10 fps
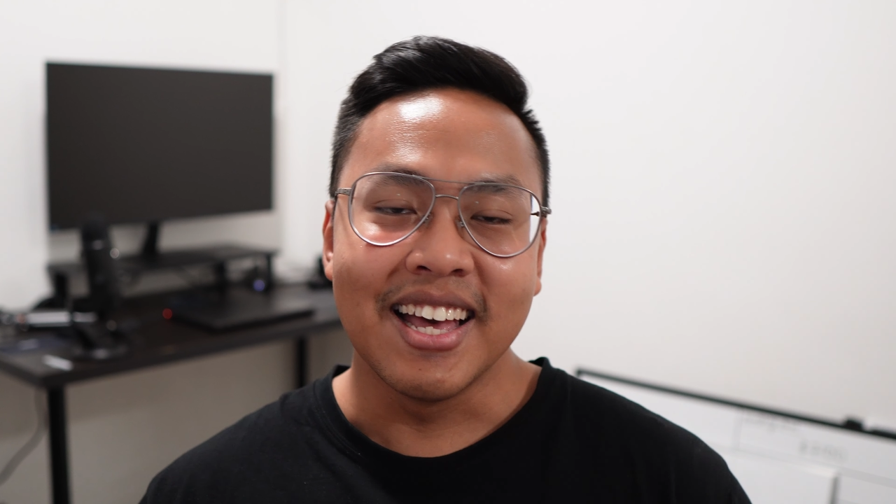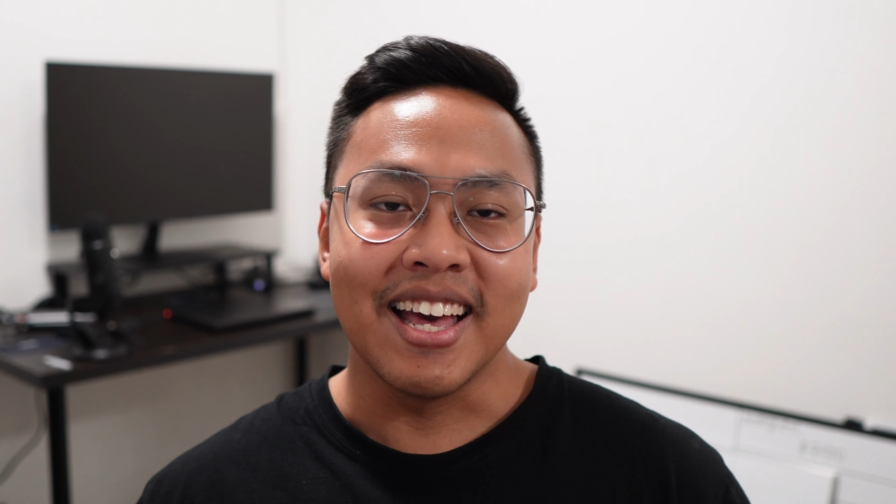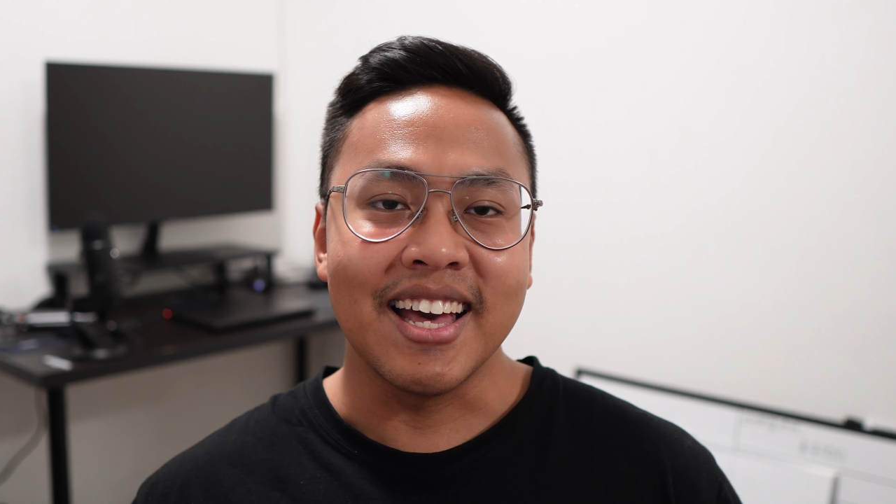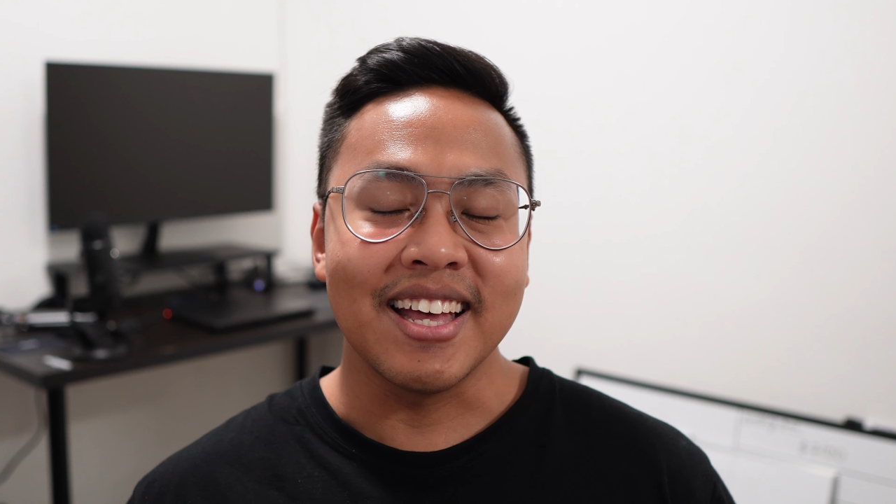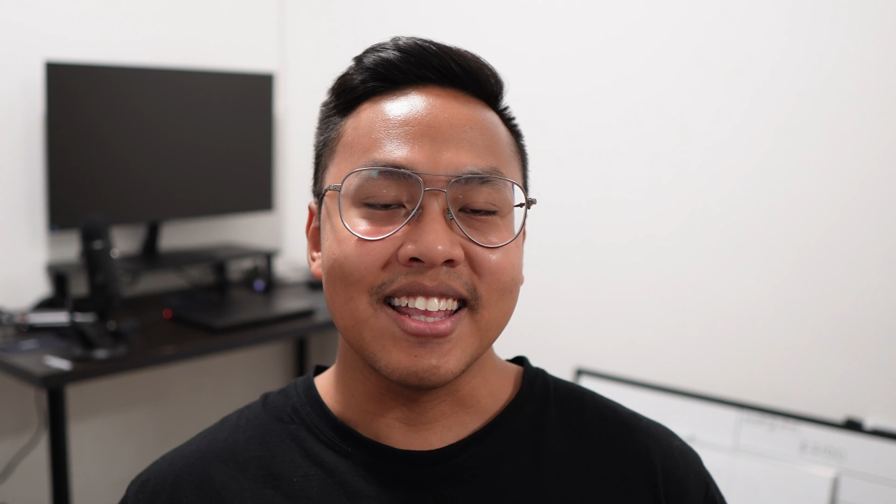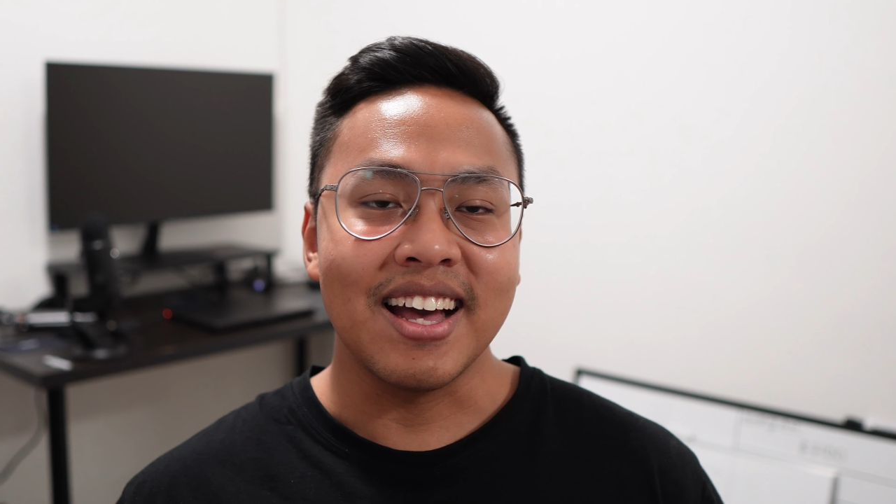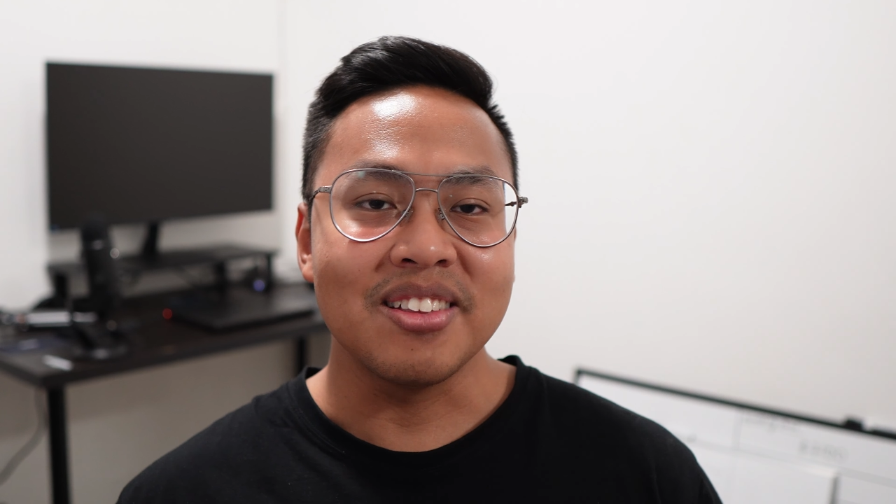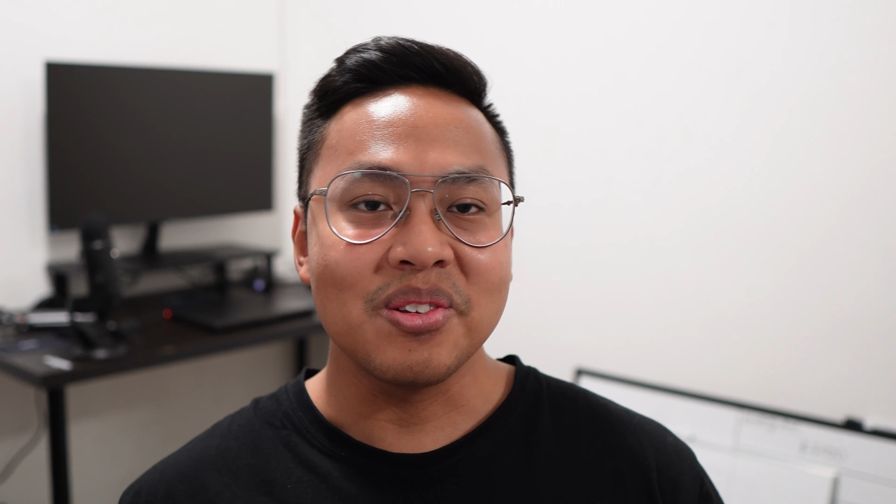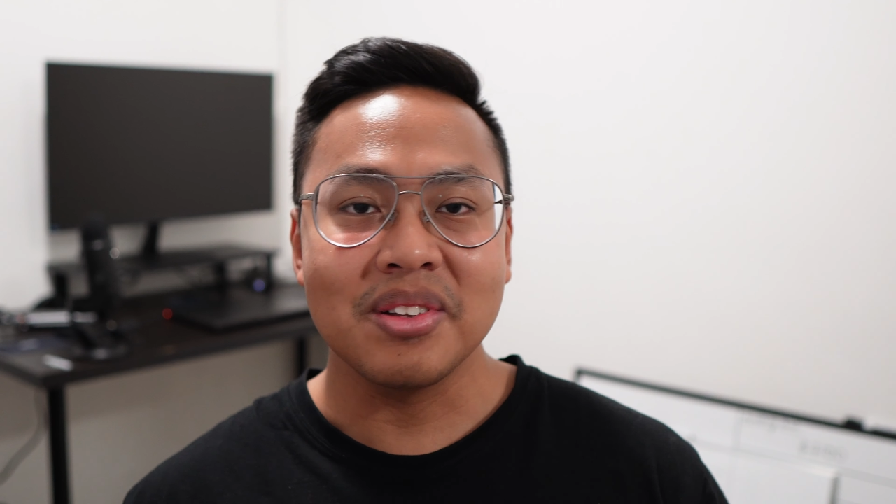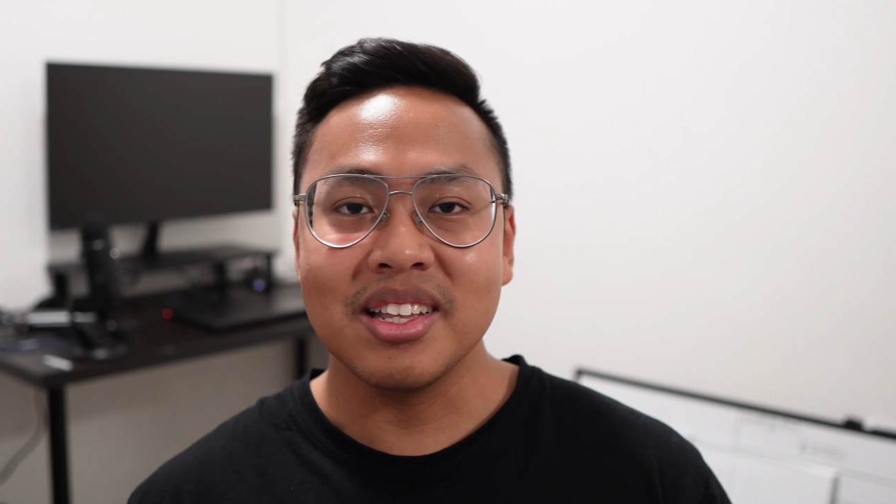and I
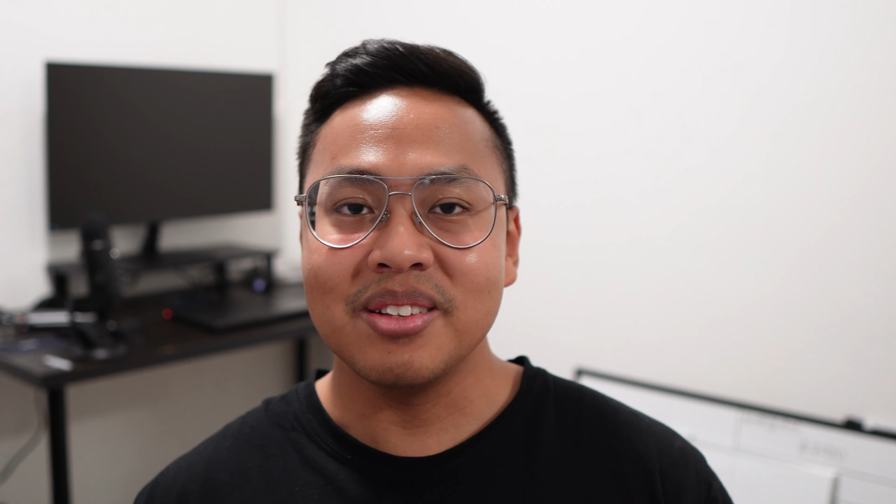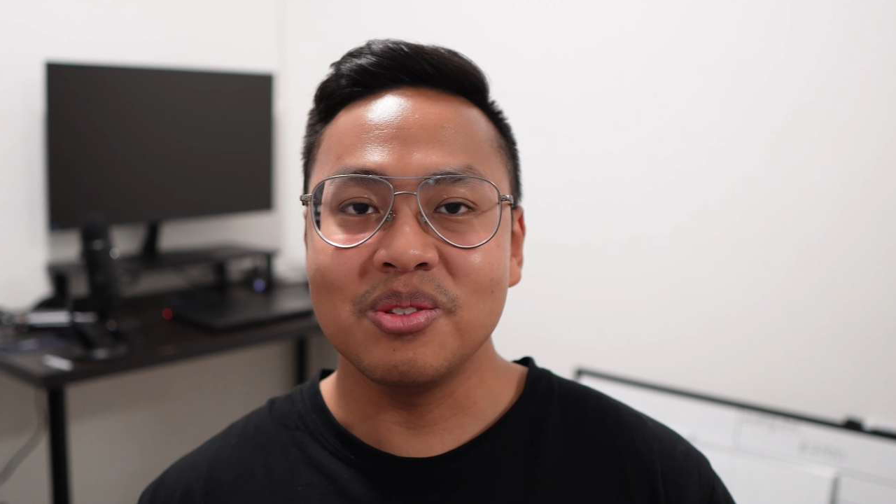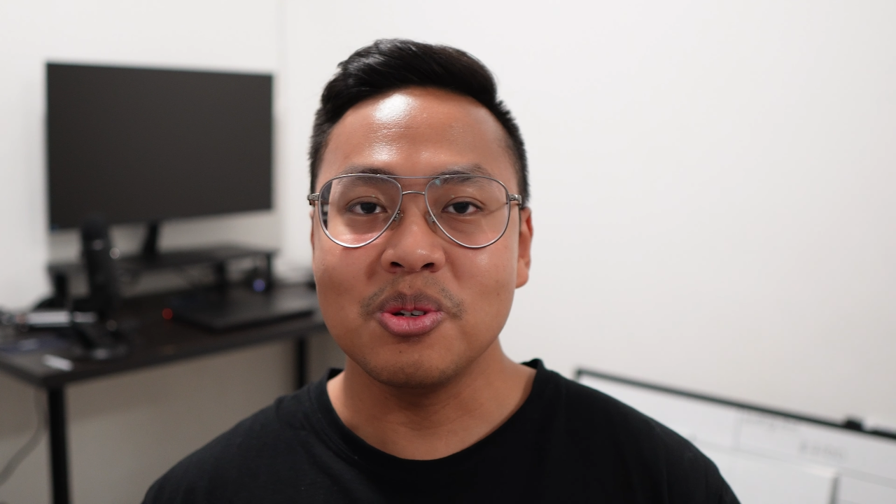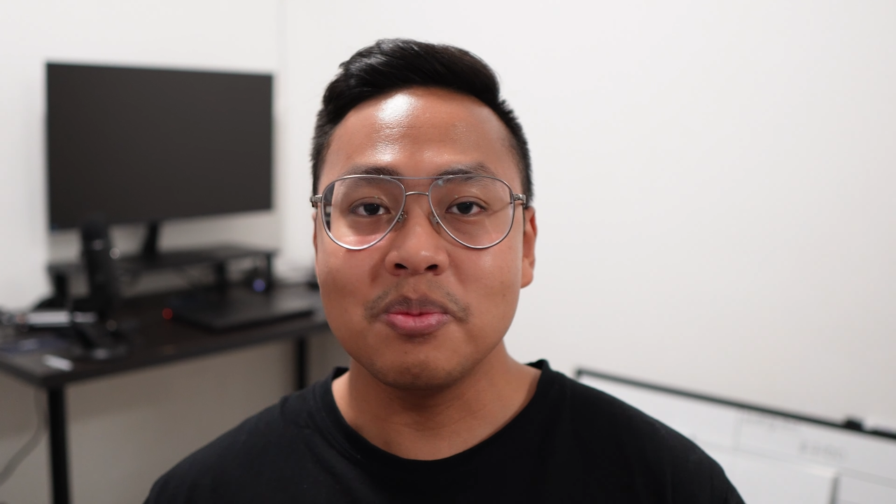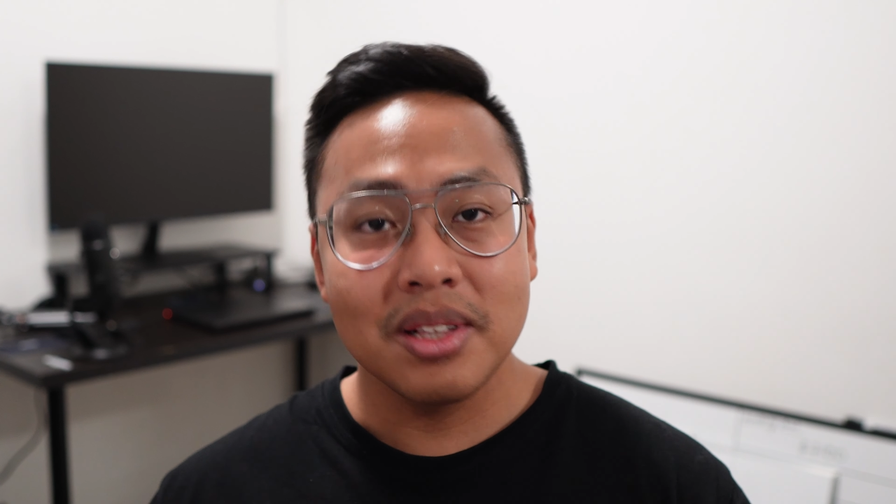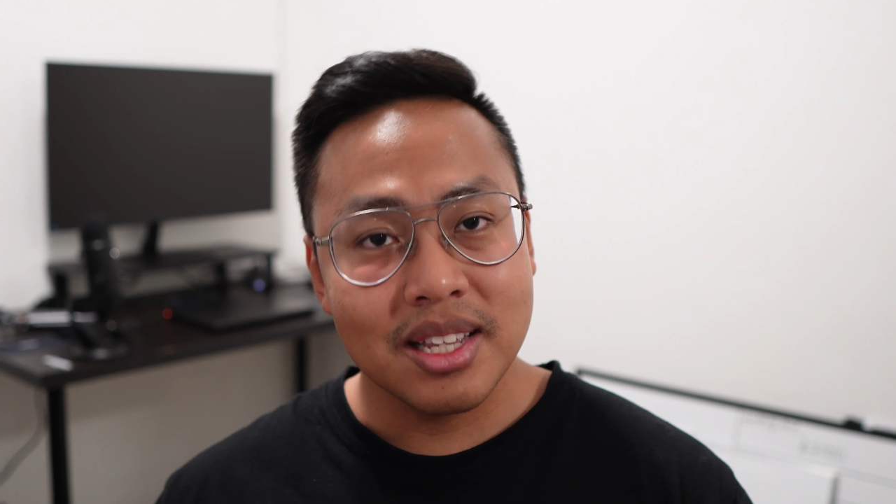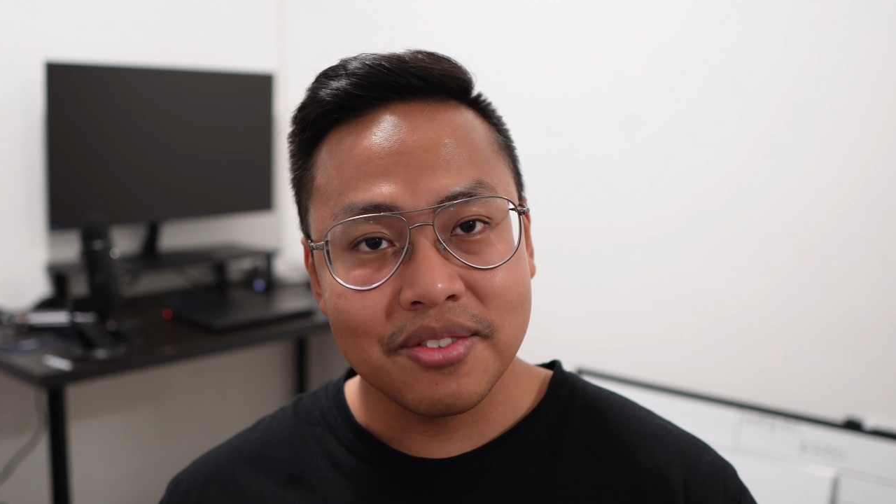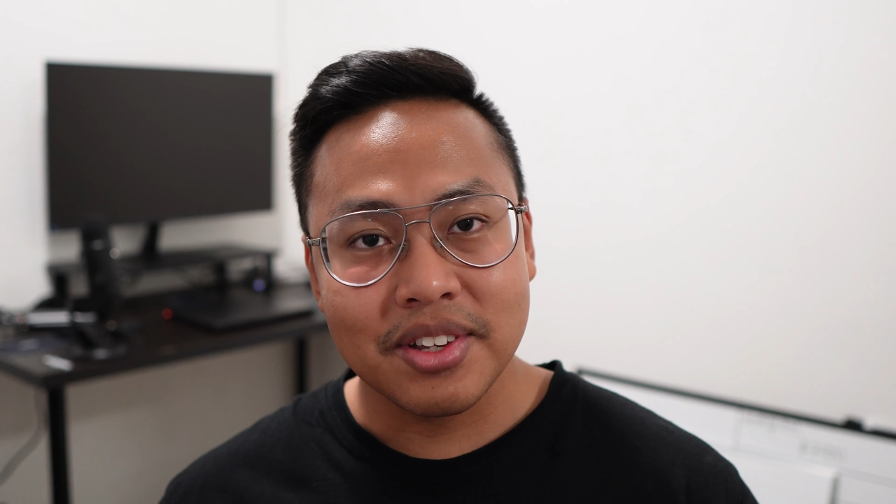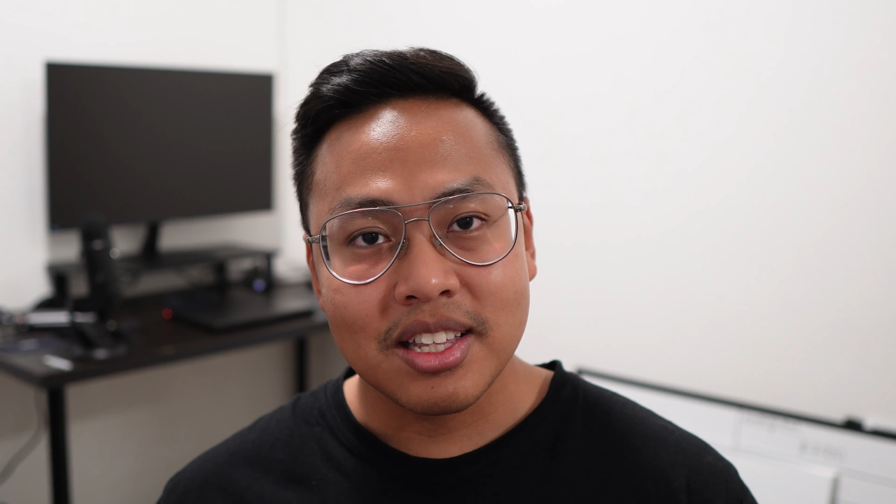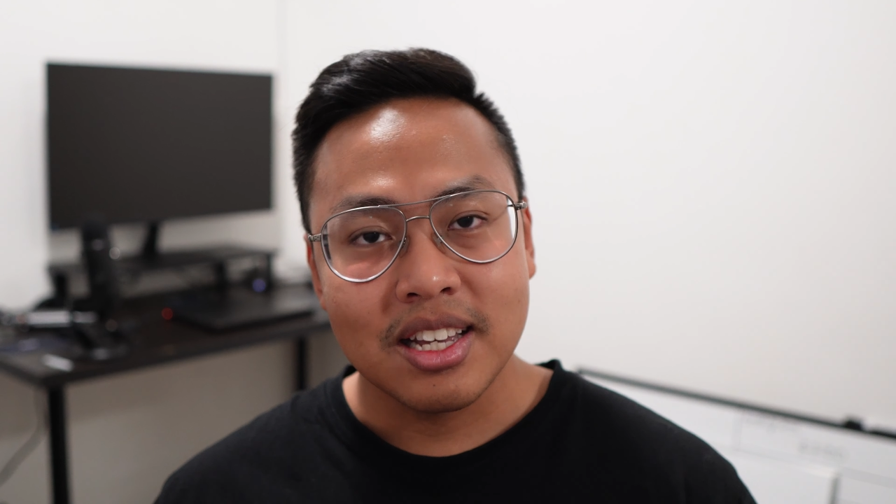totally do
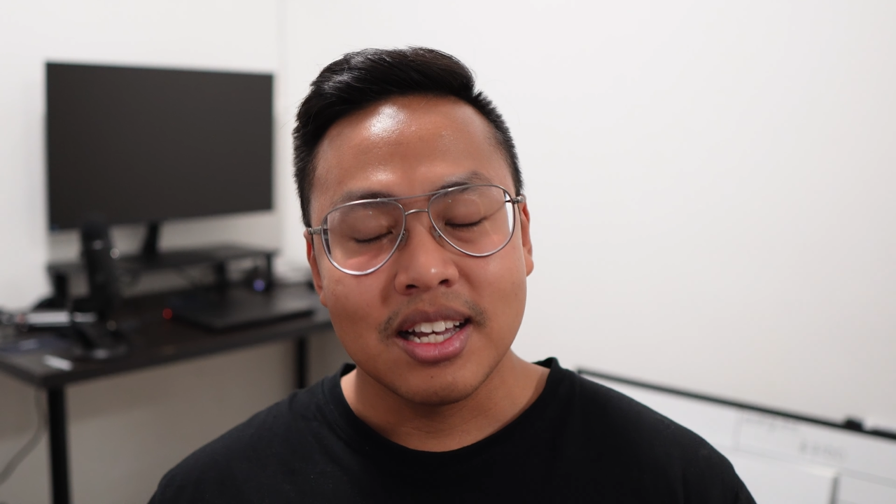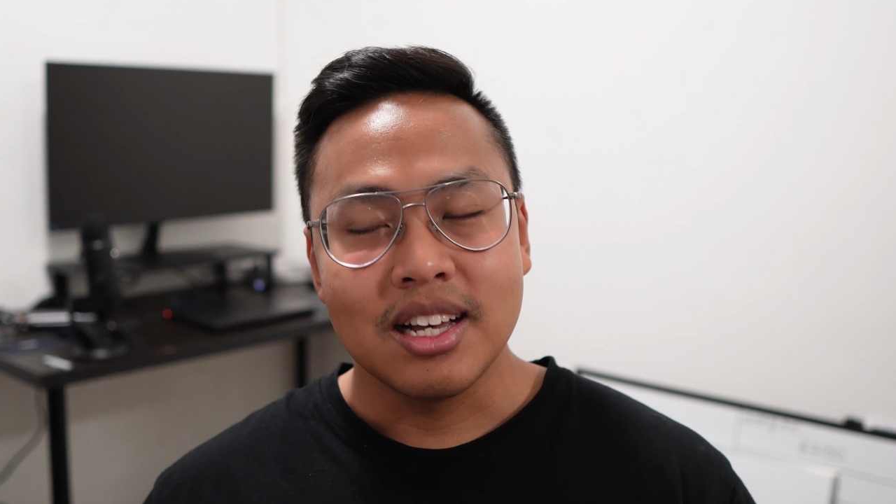believe it.